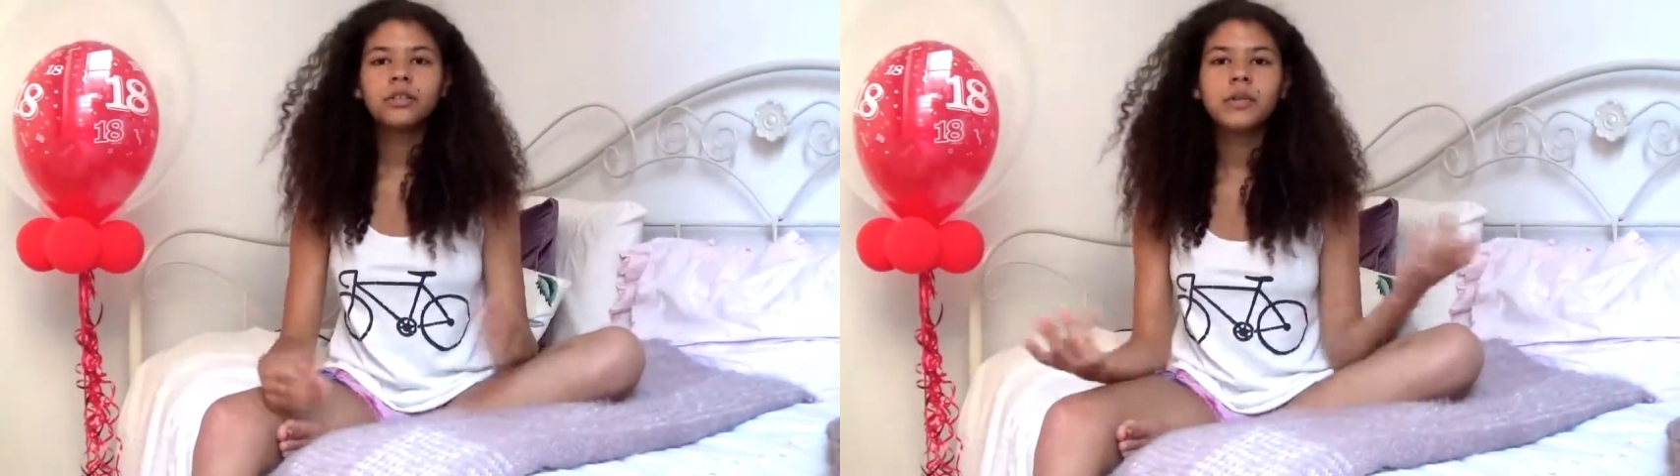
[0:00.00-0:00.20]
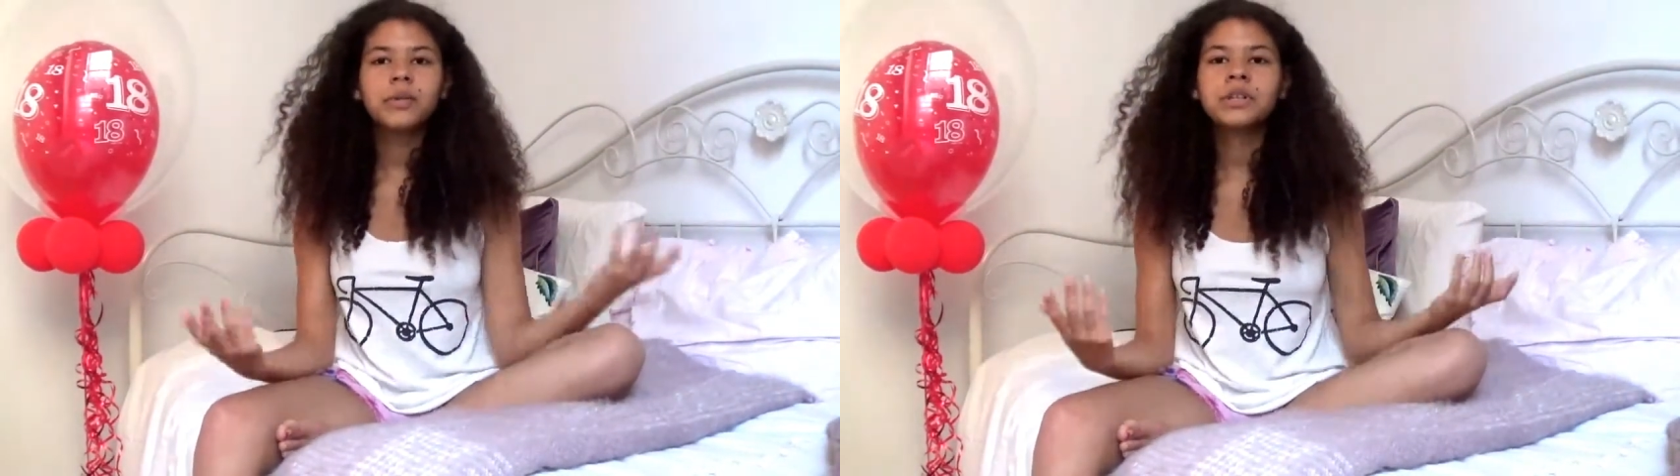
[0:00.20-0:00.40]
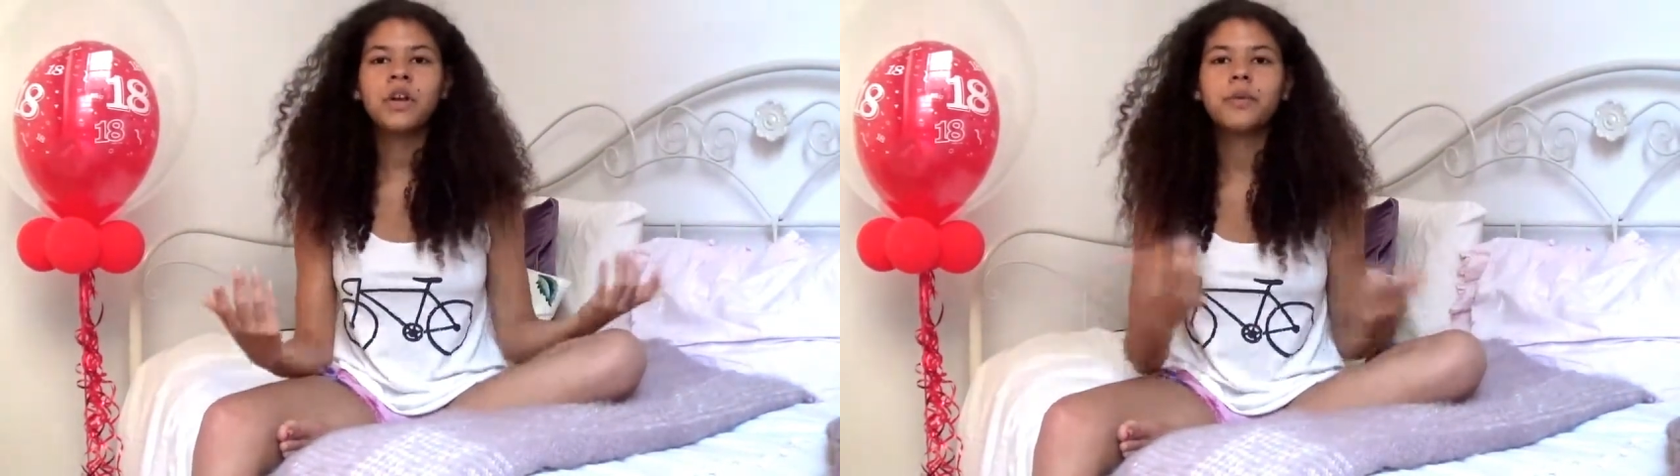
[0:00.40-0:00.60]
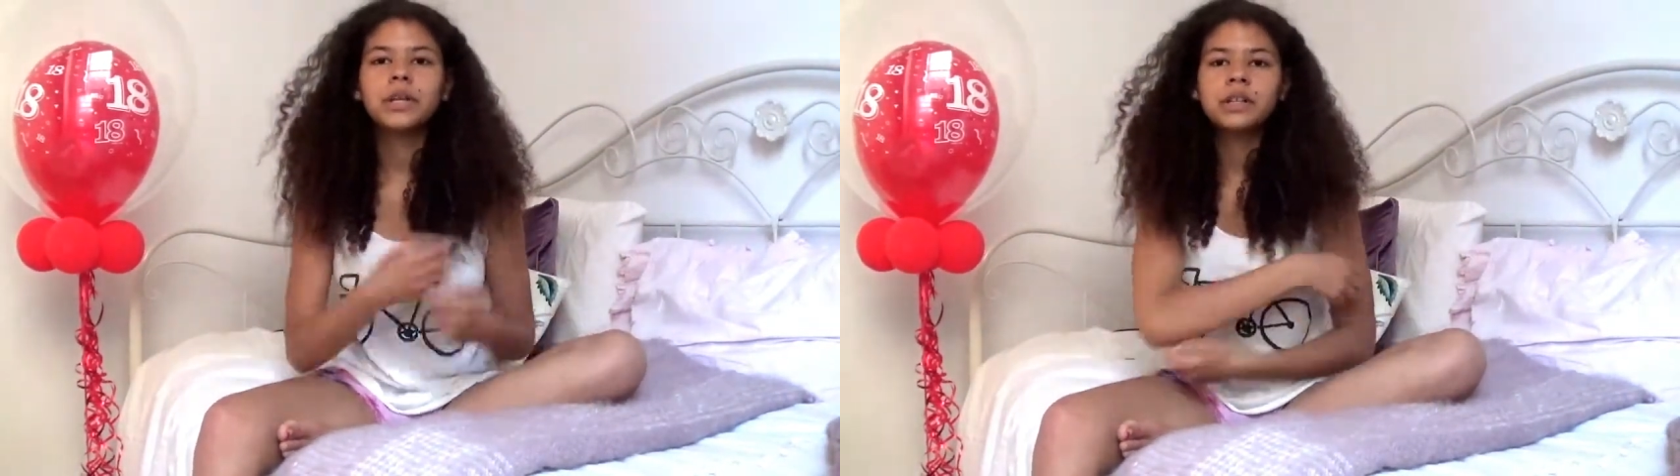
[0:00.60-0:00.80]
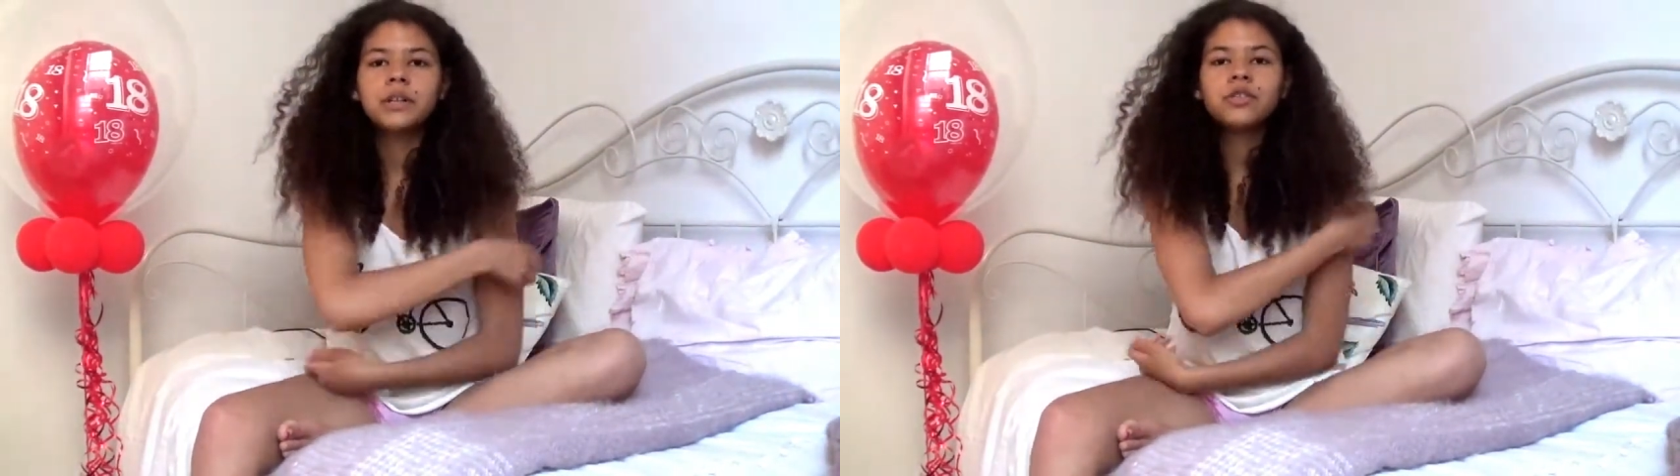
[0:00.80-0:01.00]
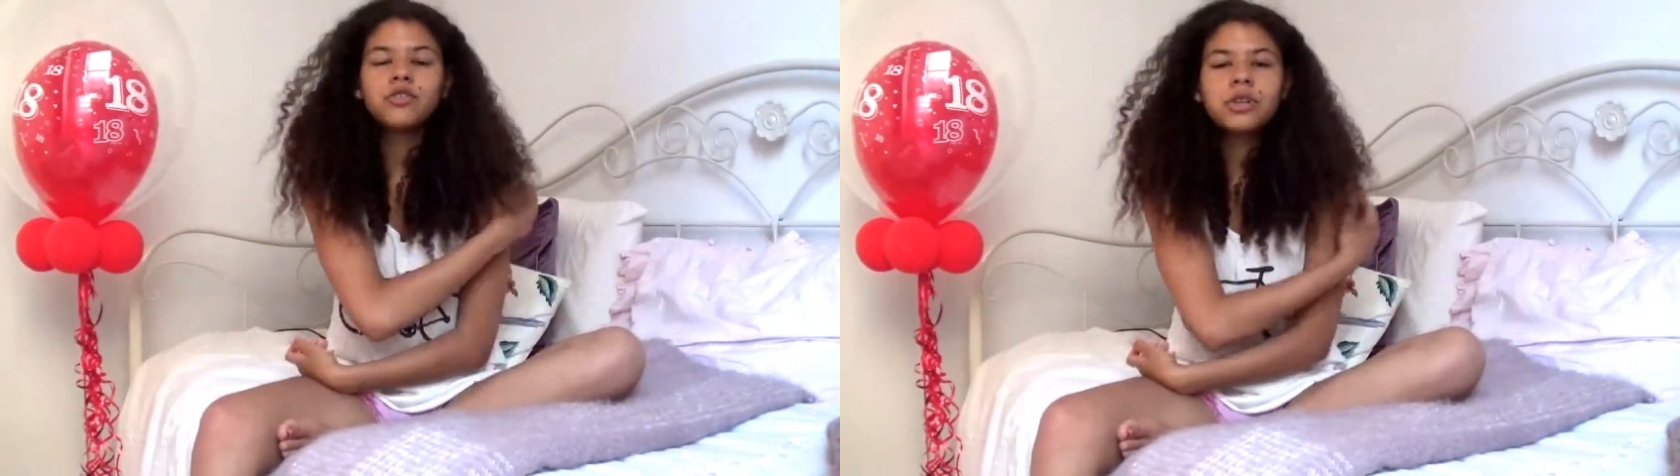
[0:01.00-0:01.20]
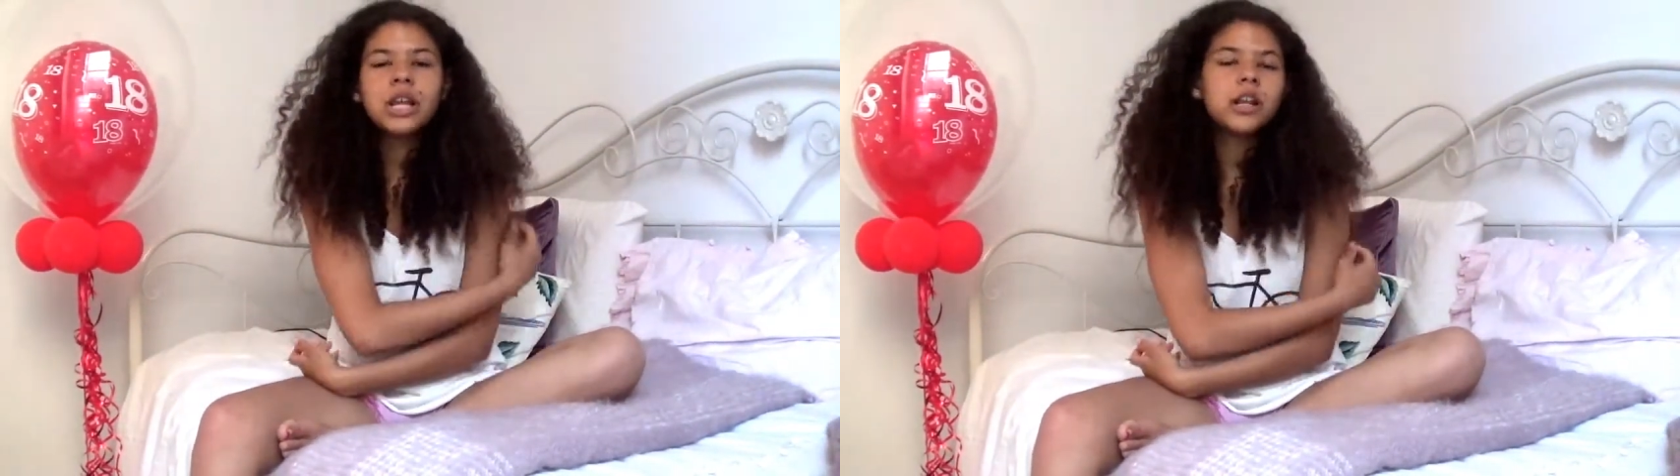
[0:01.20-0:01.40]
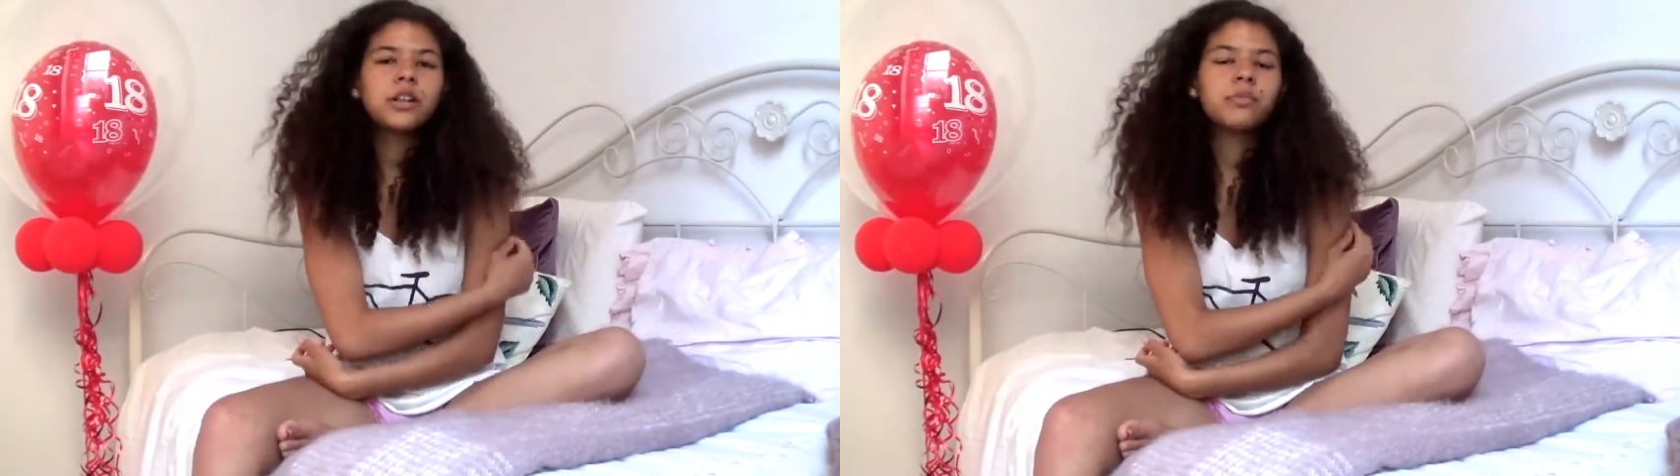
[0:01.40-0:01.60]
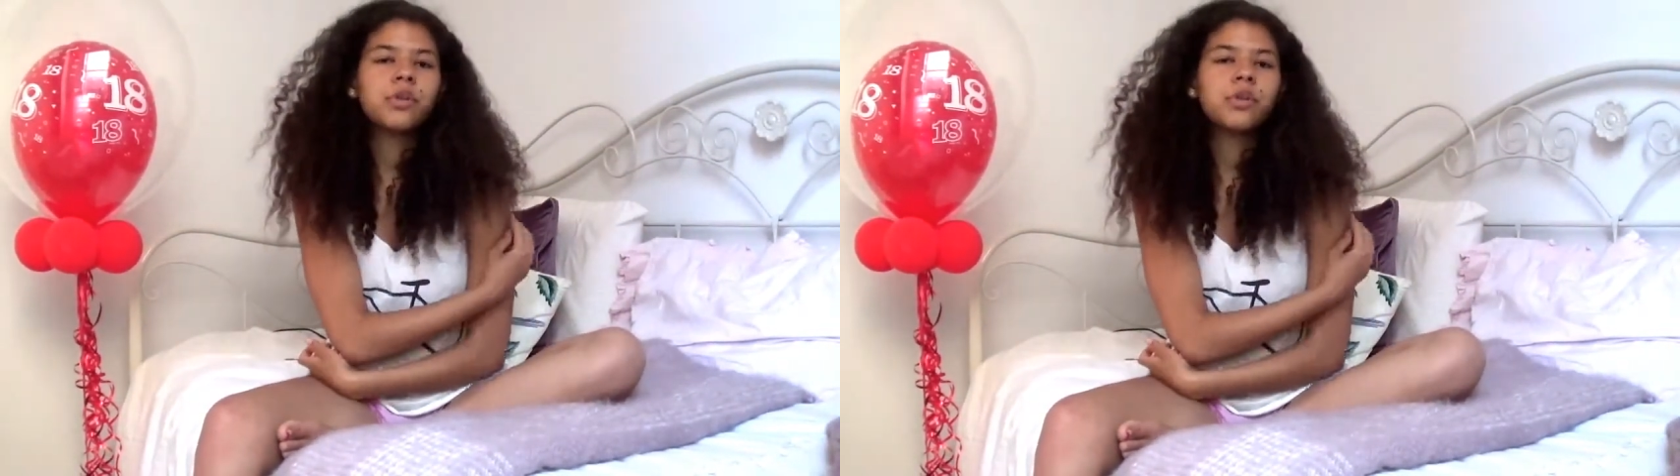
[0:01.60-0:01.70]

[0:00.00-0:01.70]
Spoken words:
There is no reason. You needed to